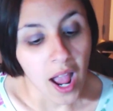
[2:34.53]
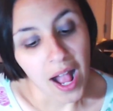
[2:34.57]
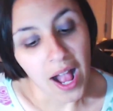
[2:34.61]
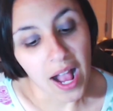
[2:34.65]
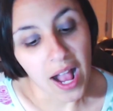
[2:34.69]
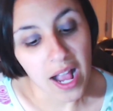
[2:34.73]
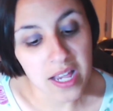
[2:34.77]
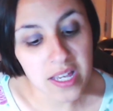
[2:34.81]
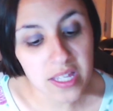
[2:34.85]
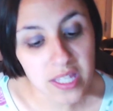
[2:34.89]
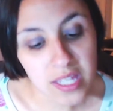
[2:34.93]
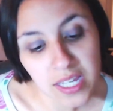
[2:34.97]

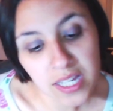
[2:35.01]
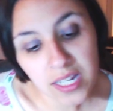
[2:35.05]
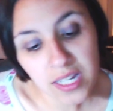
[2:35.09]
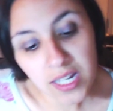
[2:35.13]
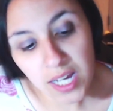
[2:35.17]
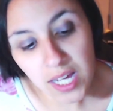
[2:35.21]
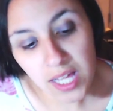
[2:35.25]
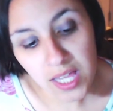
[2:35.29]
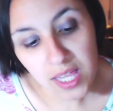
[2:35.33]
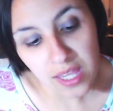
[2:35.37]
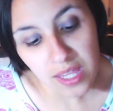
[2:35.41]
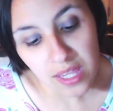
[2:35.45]
I
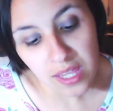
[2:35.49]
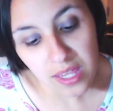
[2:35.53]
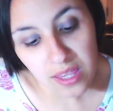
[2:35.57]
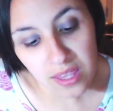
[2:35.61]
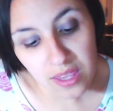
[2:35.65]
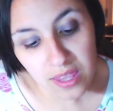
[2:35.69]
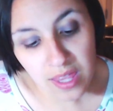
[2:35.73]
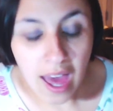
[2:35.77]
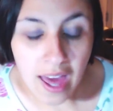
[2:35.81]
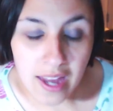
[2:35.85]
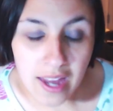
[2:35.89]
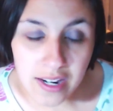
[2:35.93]
think
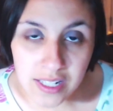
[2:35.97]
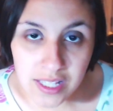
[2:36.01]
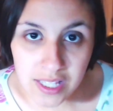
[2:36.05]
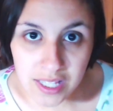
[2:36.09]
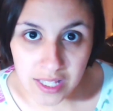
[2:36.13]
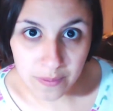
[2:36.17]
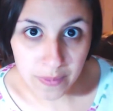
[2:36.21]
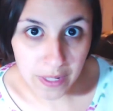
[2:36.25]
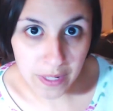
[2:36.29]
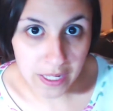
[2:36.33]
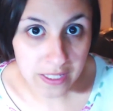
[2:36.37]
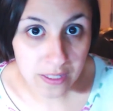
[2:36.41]
that is
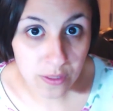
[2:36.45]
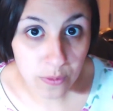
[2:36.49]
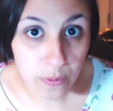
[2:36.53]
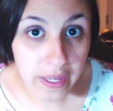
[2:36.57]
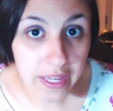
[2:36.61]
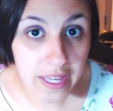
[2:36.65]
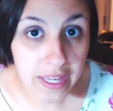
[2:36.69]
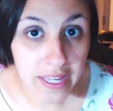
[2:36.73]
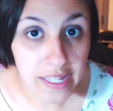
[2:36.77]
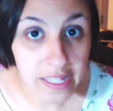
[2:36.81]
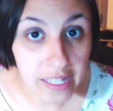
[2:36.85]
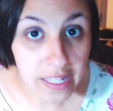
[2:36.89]
the best
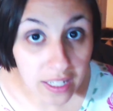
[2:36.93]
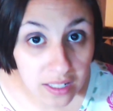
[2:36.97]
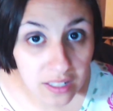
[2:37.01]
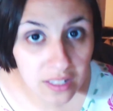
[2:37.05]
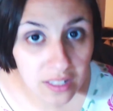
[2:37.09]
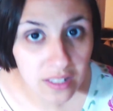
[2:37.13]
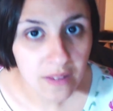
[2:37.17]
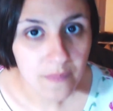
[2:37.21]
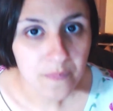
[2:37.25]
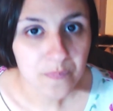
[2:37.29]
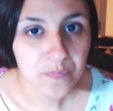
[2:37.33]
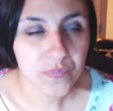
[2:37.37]
way in
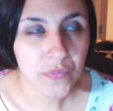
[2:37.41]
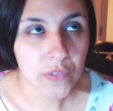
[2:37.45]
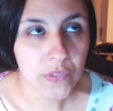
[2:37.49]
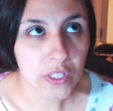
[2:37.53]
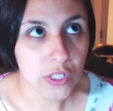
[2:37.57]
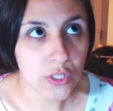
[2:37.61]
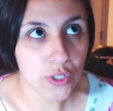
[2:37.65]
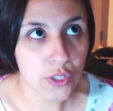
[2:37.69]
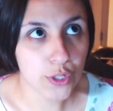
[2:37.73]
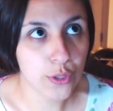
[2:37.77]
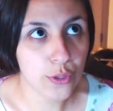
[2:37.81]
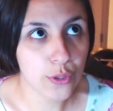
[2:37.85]

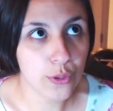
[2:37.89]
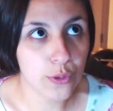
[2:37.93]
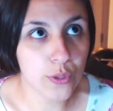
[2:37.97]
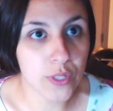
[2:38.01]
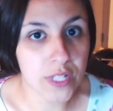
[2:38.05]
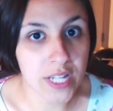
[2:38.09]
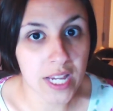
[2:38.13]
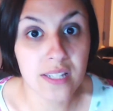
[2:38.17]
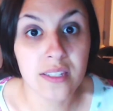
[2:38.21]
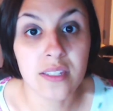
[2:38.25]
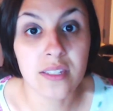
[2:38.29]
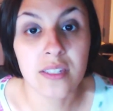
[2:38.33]
to
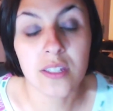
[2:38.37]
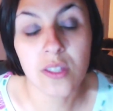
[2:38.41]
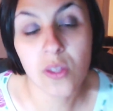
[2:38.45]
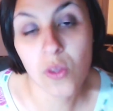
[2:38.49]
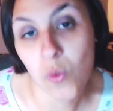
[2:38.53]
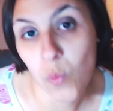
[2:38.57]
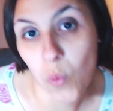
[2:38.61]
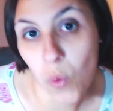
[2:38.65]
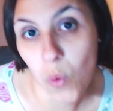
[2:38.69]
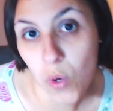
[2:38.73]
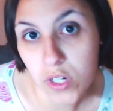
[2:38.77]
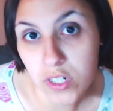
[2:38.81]
testing
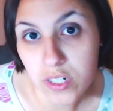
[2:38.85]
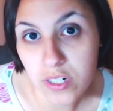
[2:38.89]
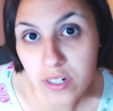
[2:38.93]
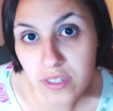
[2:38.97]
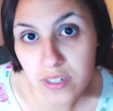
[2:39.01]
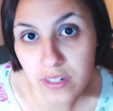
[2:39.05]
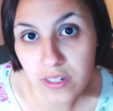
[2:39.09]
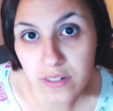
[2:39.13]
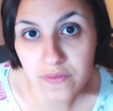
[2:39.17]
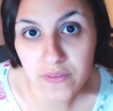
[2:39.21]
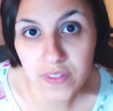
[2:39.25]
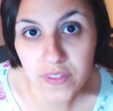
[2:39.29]
the
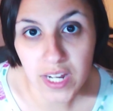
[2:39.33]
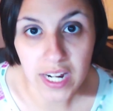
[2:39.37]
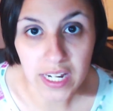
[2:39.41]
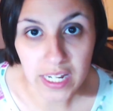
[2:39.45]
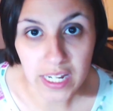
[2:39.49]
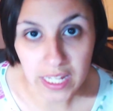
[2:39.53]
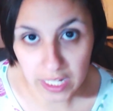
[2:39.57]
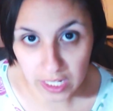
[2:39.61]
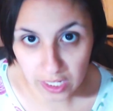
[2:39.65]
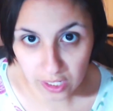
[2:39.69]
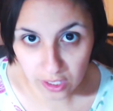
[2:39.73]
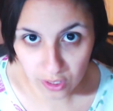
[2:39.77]
waters of
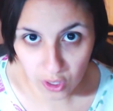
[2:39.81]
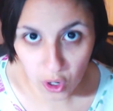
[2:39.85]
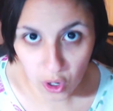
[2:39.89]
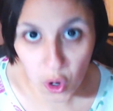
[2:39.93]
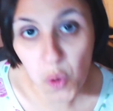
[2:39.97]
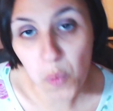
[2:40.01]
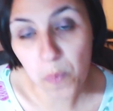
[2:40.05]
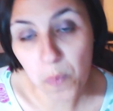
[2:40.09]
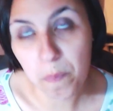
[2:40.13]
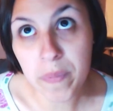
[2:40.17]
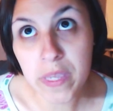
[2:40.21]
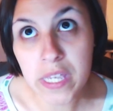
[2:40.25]
dining
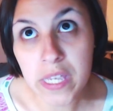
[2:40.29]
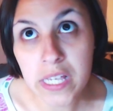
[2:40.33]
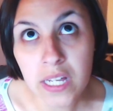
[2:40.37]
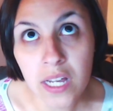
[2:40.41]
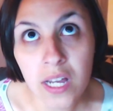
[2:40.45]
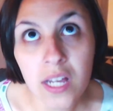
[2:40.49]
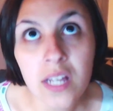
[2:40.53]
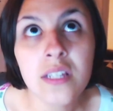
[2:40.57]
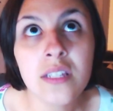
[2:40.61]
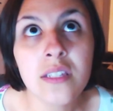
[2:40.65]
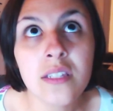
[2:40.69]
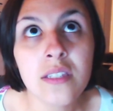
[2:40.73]
alone,
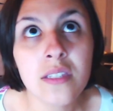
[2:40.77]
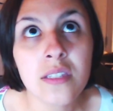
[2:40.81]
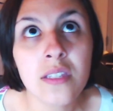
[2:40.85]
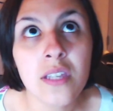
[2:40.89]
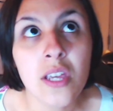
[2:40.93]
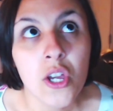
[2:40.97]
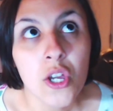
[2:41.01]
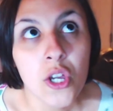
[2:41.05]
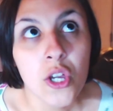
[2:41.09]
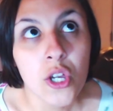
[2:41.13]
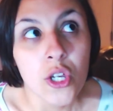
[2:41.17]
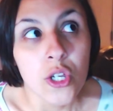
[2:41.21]
because
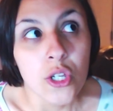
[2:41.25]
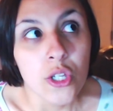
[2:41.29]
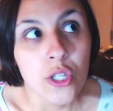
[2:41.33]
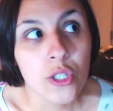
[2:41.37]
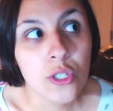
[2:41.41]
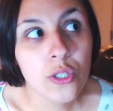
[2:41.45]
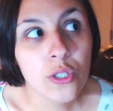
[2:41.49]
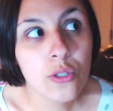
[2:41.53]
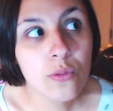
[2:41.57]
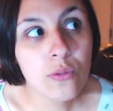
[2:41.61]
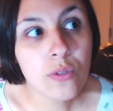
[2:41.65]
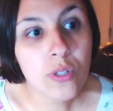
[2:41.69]

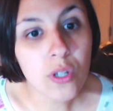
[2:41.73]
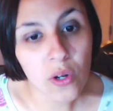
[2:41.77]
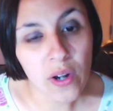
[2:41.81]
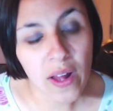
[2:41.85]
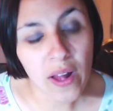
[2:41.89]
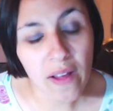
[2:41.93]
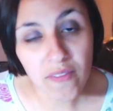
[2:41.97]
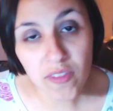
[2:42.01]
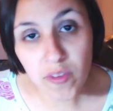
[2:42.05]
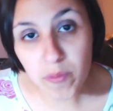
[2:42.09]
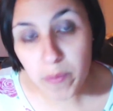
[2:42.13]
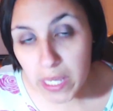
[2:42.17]
you don't
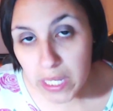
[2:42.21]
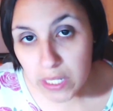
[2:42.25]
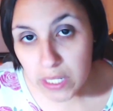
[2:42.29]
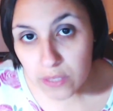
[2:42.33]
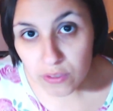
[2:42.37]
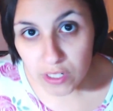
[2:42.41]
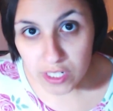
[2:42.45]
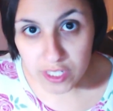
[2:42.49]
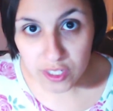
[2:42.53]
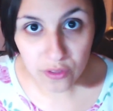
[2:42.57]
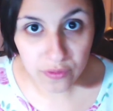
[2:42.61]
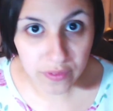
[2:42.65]
have to make a
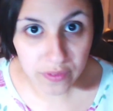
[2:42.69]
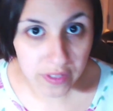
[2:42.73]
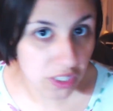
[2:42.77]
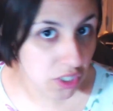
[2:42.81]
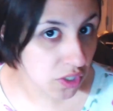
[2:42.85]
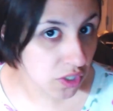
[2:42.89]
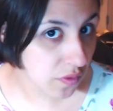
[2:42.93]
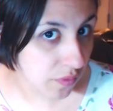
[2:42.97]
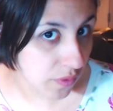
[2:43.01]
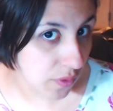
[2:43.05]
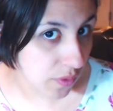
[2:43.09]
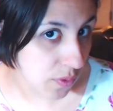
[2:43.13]

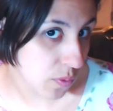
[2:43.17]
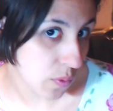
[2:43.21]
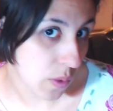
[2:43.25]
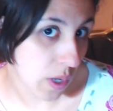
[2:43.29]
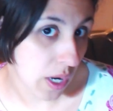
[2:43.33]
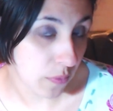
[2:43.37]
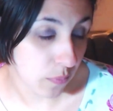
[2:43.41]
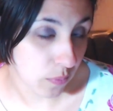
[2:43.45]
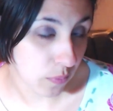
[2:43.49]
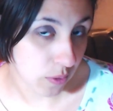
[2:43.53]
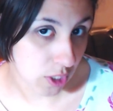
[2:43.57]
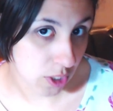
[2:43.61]
reservation for
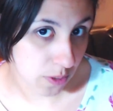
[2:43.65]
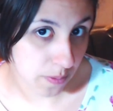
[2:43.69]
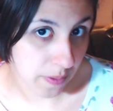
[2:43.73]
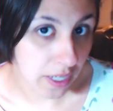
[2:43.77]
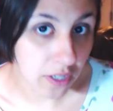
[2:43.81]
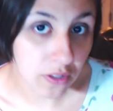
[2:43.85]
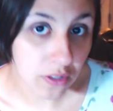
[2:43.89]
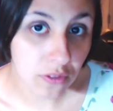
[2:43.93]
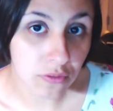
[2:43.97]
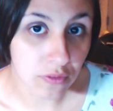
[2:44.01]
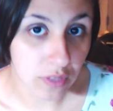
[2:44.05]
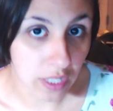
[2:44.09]
one, which
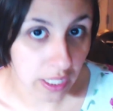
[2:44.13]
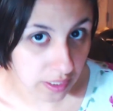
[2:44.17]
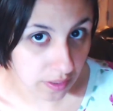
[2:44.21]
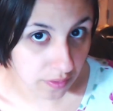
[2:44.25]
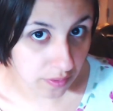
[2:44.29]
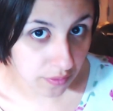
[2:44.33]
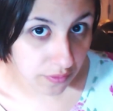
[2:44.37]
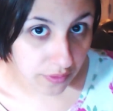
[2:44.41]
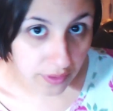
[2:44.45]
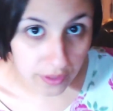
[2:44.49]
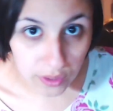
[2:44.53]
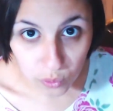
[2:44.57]
might already
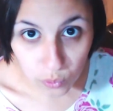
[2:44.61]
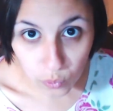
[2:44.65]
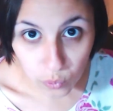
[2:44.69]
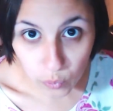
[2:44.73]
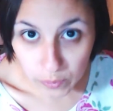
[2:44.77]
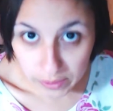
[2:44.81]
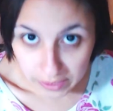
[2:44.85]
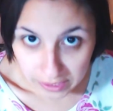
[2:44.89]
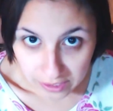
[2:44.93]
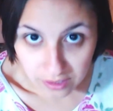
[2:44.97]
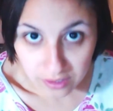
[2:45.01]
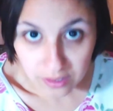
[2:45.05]
feel
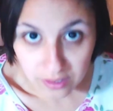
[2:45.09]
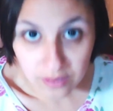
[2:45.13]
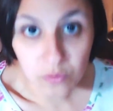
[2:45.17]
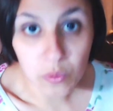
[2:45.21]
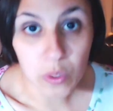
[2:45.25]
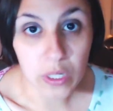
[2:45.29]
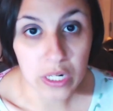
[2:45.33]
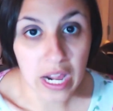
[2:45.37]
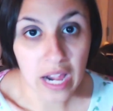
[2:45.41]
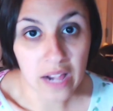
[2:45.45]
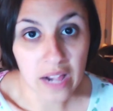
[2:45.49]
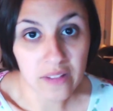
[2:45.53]
weird
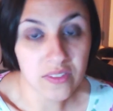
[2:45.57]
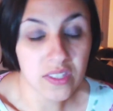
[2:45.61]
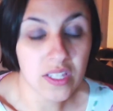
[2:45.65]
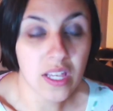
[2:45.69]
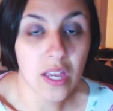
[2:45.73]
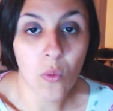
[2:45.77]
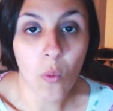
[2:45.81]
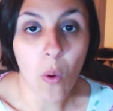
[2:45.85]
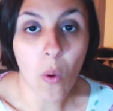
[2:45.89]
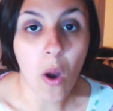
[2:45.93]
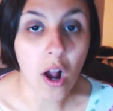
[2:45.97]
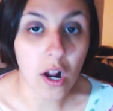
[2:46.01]
when you have to
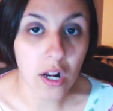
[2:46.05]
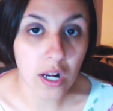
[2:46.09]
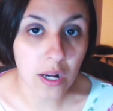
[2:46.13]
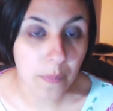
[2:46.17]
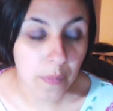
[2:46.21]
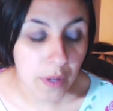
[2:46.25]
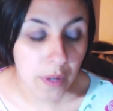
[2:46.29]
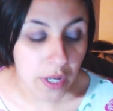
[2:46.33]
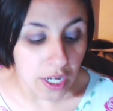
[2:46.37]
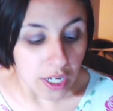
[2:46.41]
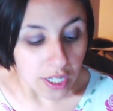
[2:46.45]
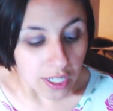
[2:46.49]
like walk
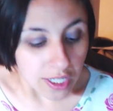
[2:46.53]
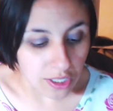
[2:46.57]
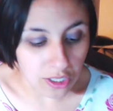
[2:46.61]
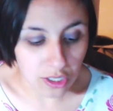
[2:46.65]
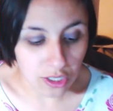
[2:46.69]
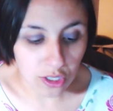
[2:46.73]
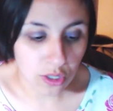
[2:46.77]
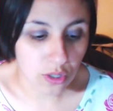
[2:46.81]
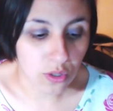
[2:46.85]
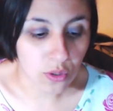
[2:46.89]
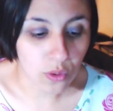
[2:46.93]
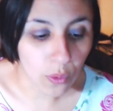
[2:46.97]
up
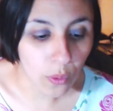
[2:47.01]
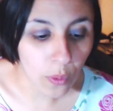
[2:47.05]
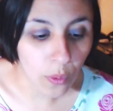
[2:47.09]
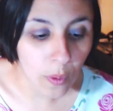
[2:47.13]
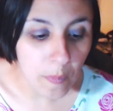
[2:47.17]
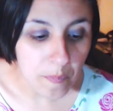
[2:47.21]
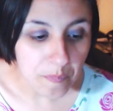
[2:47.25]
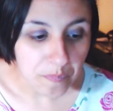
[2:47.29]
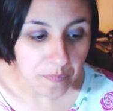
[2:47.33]
to